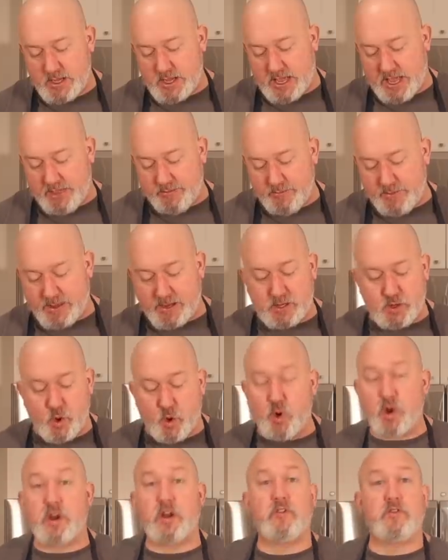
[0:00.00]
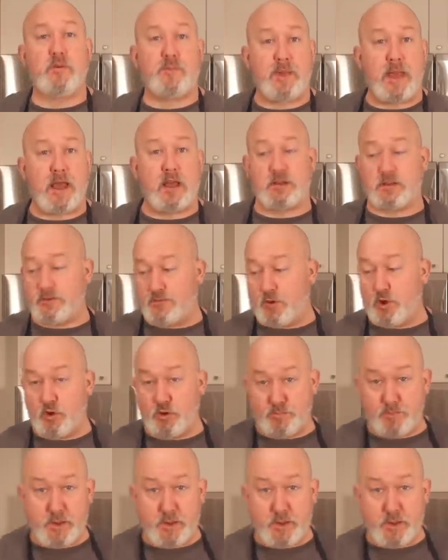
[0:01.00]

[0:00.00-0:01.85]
I have about 1/4 pound of whole